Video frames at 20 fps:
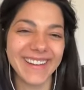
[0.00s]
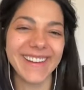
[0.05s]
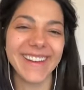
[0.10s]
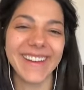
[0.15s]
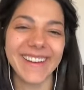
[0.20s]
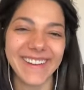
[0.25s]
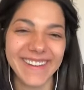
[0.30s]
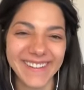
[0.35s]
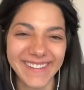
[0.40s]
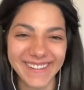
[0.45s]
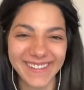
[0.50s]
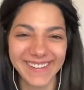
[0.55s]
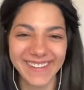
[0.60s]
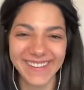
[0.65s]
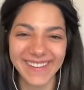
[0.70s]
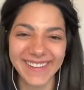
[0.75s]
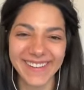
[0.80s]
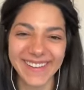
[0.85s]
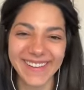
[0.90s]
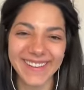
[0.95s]

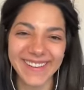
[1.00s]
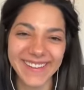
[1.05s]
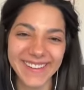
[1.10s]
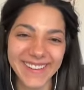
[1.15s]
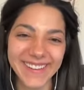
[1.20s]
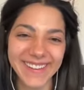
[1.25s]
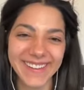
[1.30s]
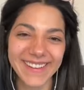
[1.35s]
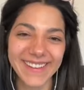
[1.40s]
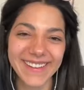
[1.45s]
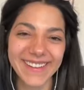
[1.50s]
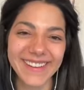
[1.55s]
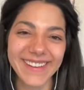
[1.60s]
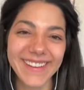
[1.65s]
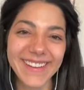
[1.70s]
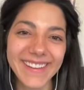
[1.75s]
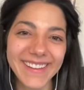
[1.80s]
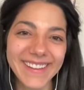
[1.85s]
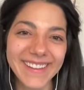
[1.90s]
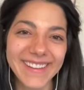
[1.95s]

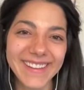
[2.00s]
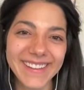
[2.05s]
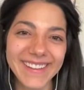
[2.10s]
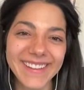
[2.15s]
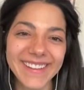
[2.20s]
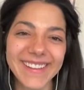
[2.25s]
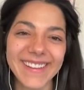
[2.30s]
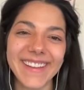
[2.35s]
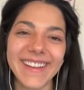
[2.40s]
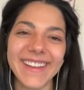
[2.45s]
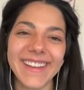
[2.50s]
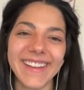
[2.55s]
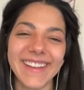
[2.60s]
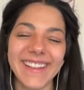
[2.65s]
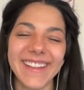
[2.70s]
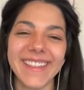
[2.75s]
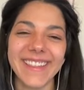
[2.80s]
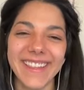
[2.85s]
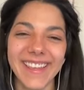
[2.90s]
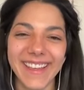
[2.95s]

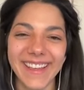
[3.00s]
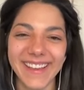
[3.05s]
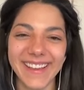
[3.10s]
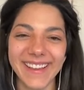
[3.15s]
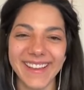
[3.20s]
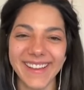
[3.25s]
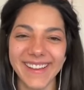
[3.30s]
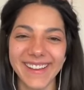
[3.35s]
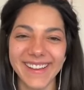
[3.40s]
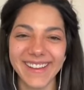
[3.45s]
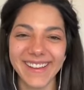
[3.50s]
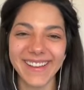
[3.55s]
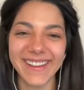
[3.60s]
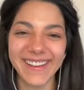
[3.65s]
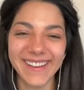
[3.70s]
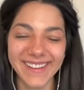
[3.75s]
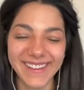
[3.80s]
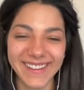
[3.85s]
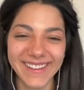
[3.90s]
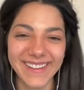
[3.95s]

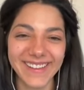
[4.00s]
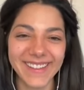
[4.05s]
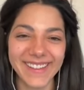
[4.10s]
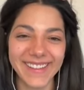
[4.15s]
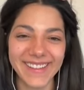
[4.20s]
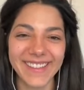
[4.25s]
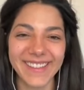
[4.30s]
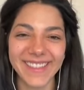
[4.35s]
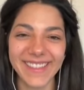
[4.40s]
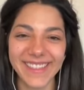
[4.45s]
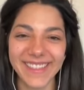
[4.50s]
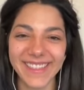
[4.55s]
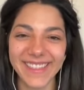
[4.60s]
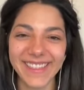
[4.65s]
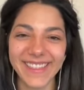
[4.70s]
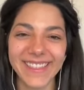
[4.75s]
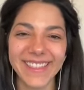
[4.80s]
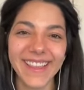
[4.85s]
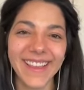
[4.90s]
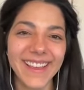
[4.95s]

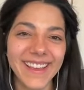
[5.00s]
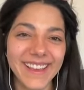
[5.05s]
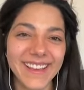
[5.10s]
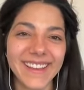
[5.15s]
(not speaking)